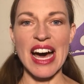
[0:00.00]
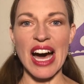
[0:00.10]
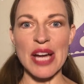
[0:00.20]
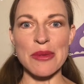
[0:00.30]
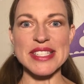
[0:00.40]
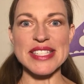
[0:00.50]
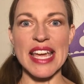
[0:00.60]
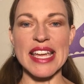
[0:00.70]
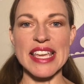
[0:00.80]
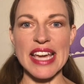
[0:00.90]
I was
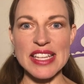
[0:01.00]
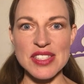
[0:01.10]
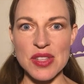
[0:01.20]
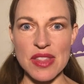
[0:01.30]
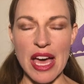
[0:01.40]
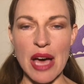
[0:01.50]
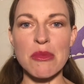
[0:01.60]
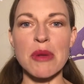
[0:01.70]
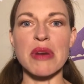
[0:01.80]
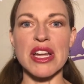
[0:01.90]
saying yes to
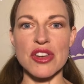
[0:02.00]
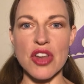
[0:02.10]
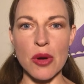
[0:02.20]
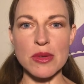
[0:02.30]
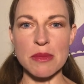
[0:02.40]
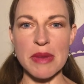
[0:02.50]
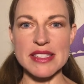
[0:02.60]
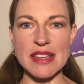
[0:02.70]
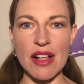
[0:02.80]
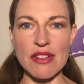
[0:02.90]
them, but no to
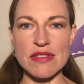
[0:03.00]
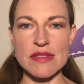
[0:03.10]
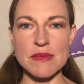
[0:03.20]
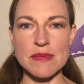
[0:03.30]
myself.